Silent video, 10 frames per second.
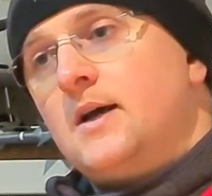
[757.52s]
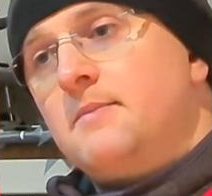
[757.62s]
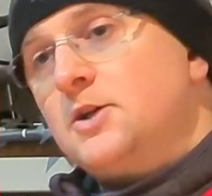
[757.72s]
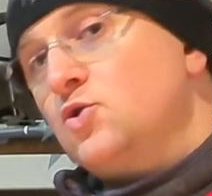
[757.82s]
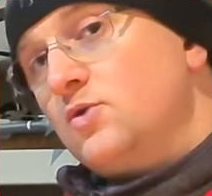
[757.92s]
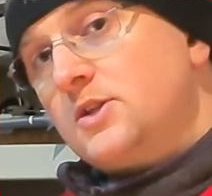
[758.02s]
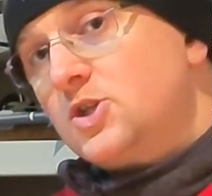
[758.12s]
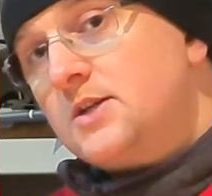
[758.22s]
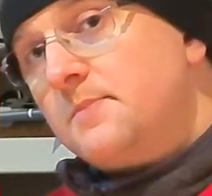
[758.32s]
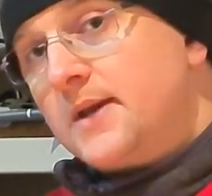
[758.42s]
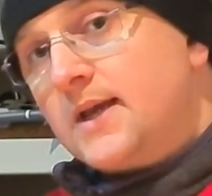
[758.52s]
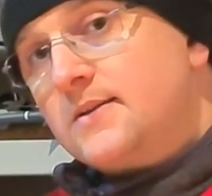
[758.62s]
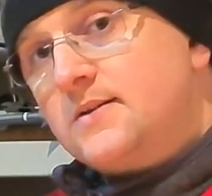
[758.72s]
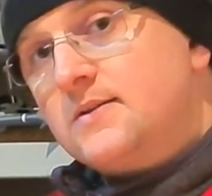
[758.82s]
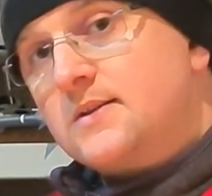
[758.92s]
make sure your
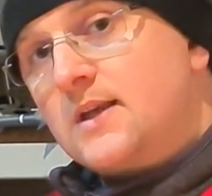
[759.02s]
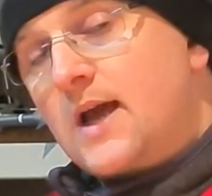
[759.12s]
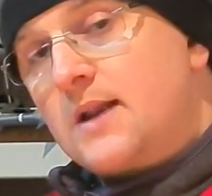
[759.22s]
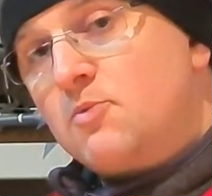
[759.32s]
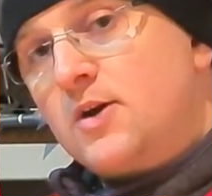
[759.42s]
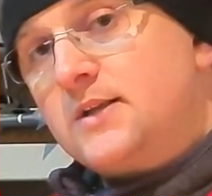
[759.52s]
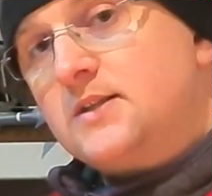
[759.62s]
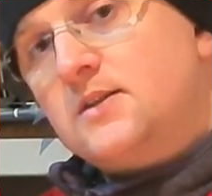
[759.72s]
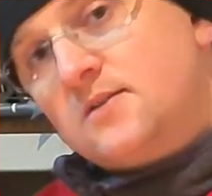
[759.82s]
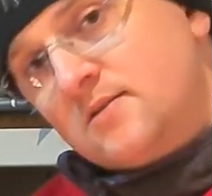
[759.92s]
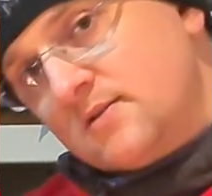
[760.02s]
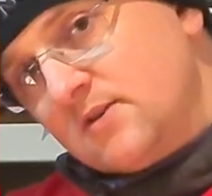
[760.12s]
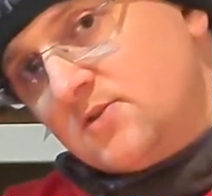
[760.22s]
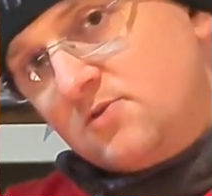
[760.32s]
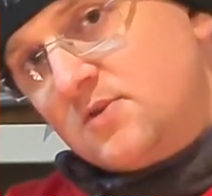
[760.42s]
GPS is calibrated,
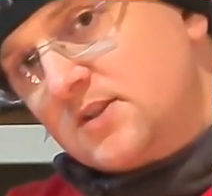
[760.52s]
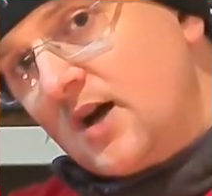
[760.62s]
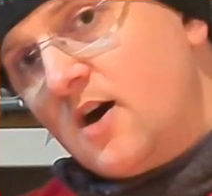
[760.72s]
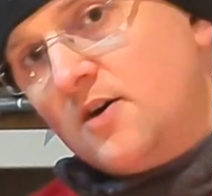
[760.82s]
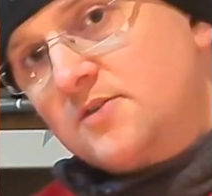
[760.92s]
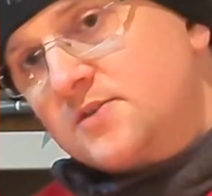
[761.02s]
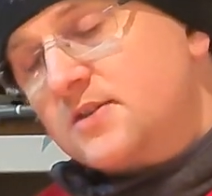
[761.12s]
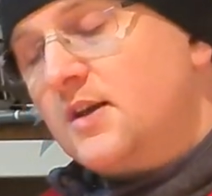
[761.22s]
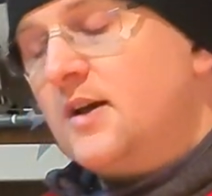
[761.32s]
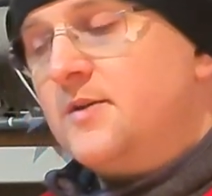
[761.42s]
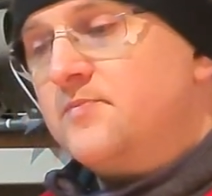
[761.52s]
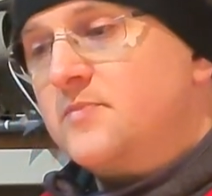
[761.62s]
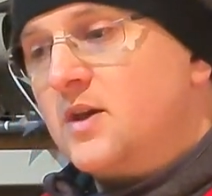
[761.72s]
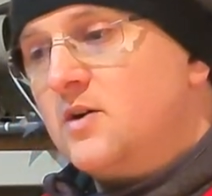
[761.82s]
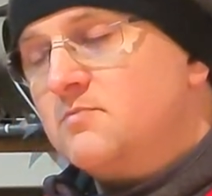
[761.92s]
do the dance.
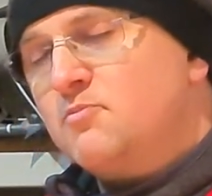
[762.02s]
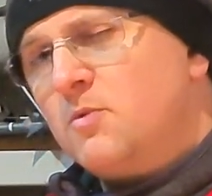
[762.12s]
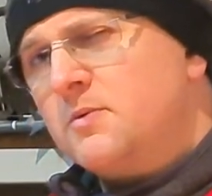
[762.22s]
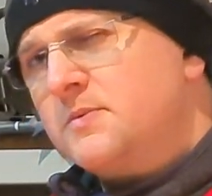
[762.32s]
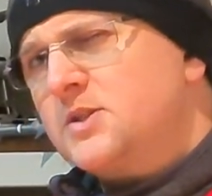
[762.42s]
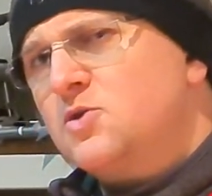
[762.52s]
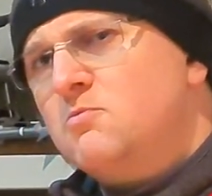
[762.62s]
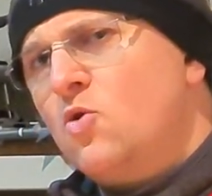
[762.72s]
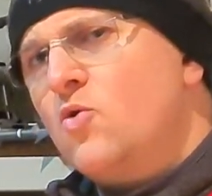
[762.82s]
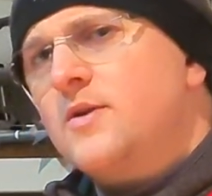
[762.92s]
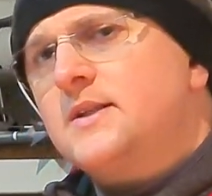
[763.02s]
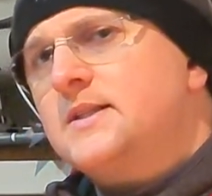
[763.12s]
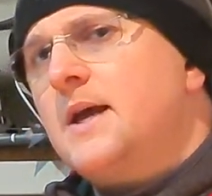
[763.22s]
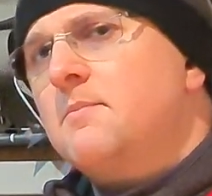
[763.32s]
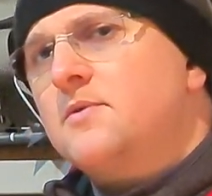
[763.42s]
I'll probably do a more
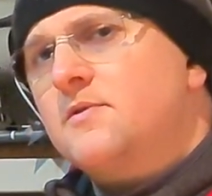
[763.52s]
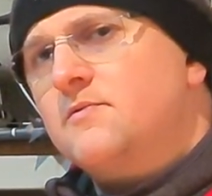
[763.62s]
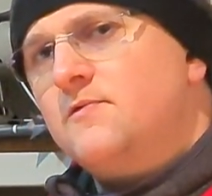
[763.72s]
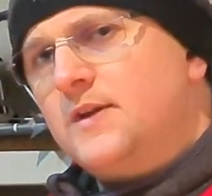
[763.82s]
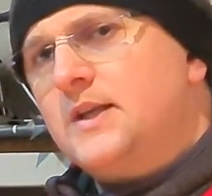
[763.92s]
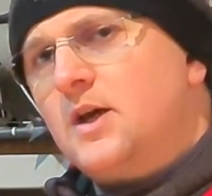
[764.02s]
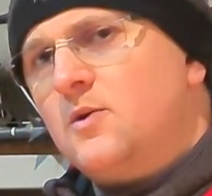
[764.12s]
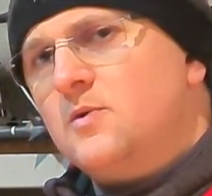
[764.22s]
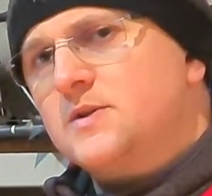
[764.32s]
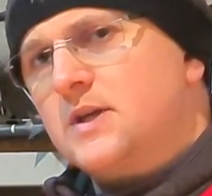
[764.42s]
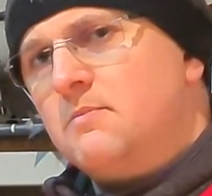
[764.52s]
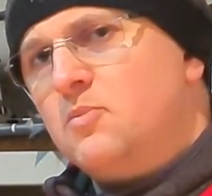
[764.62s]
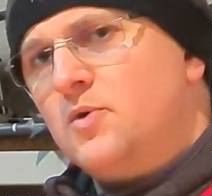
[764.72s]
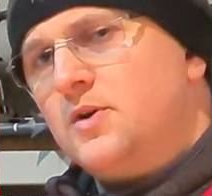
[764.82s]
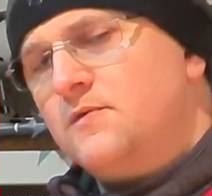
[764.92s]
in-depth video at some
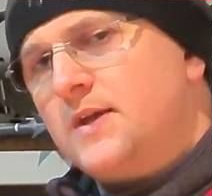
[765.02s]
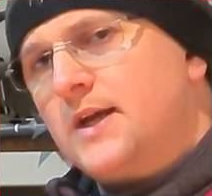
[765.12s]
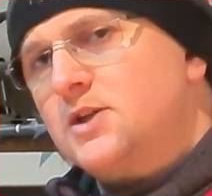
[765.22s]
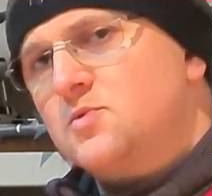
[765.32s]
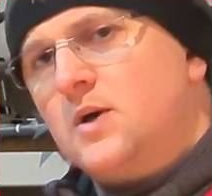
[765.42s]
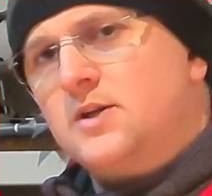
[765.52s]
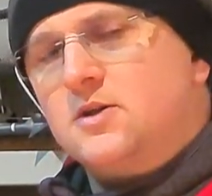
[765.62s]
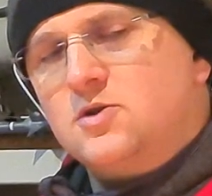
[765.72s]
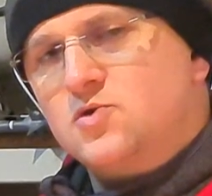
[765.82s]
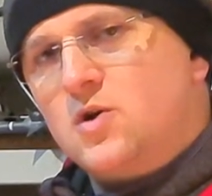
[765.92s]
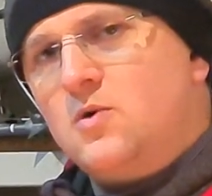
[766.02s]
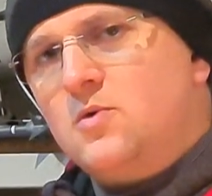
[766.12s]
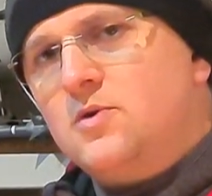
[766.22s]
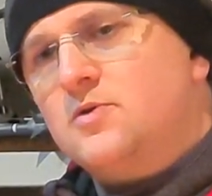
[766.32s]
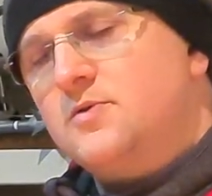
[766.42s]
point of the H1
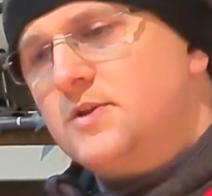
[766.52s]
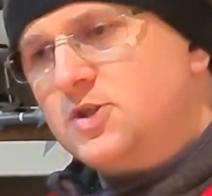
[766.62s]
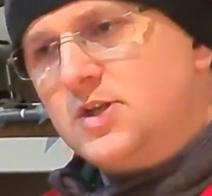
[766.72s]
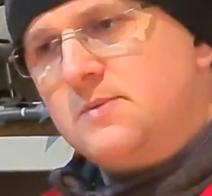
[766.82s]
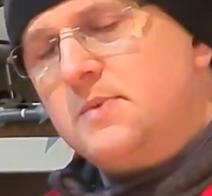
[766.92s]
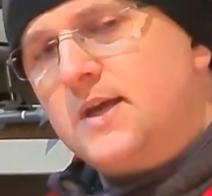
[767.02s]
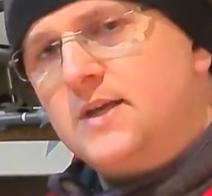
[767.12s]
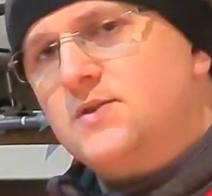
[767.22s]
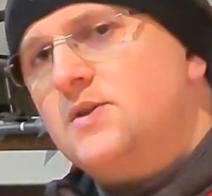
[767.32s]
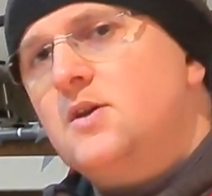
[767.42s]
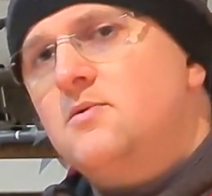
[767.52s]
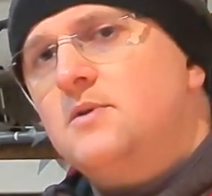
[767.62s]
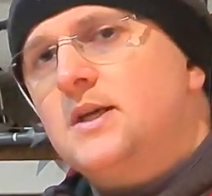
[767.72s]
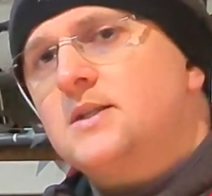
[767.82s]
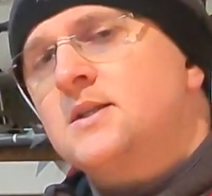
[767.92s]
controller and the GPS
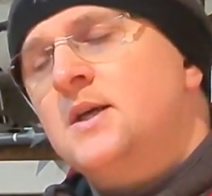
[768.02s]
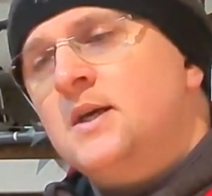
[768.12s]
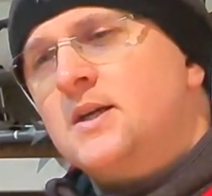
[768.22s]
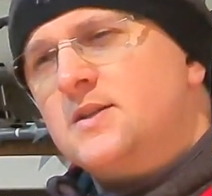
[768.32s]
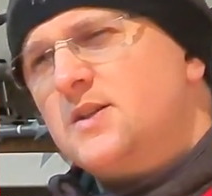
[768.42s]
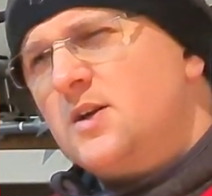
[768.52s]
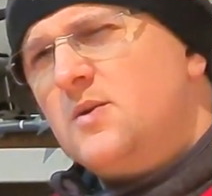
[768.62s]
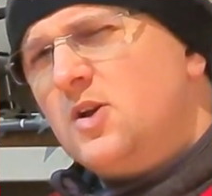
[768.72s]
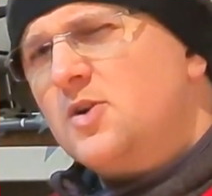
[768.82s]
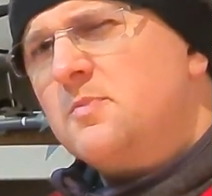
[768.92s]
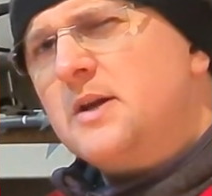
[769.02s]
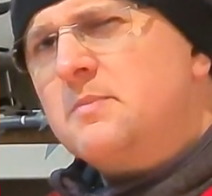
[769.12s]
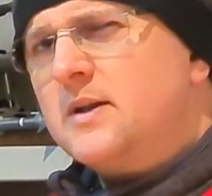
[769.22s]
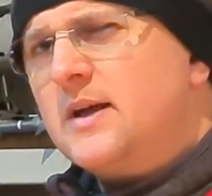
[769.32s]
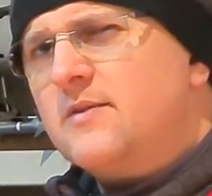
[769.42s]
unit, because I know a lot of
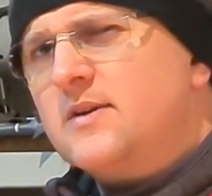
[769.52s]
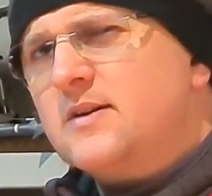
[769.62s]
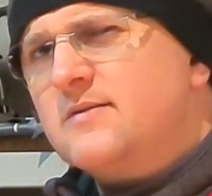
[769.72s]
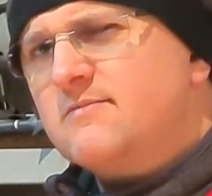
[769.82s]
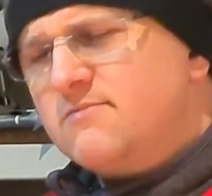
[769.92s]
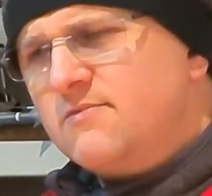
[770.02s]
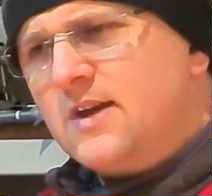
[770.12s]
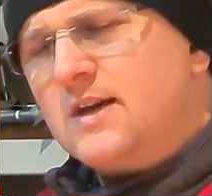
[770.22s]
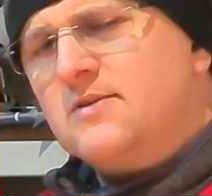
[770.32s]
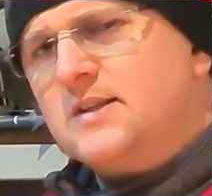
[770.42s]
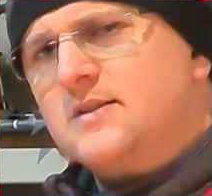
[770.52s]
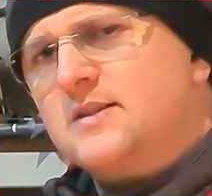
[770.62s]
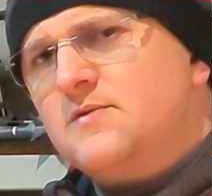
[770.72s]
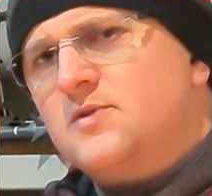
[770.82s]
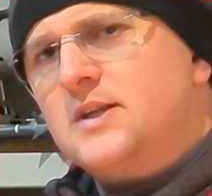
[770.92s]
people are having various
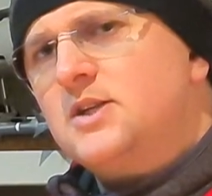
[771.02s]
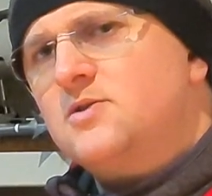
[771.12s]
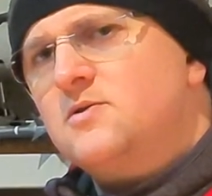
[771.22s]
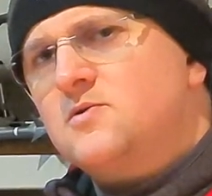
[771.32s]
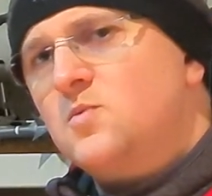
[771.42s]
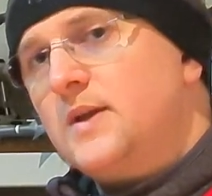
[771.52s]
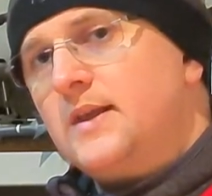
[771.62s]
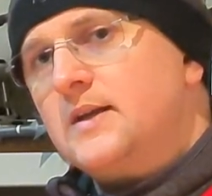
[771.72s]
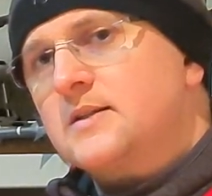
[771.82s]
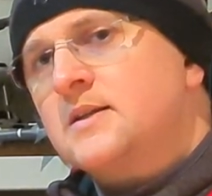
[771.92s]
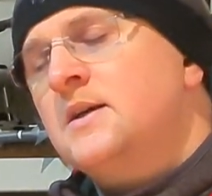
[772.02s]
different issues with it.